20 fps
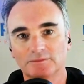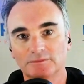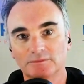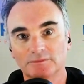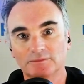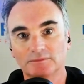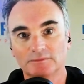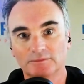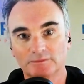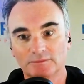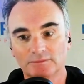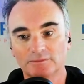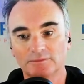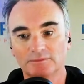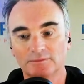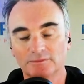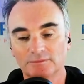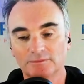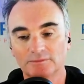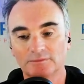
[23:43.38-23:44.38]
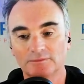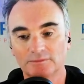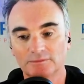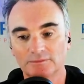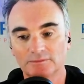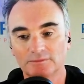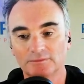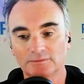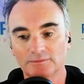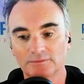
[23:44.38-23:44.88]

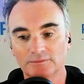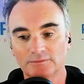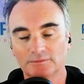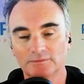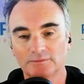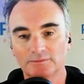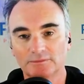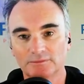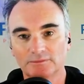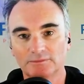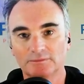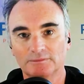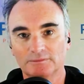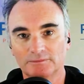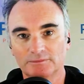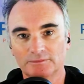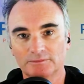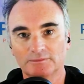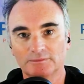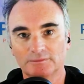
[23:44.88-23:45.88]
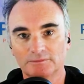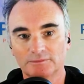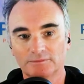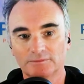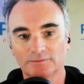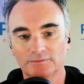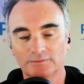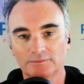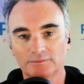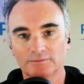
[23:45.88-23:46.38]

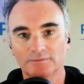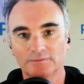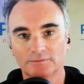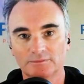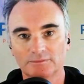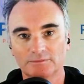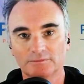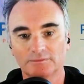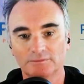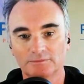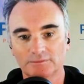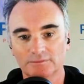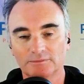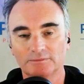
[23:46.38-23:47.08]
No words are spoken by the person on screen.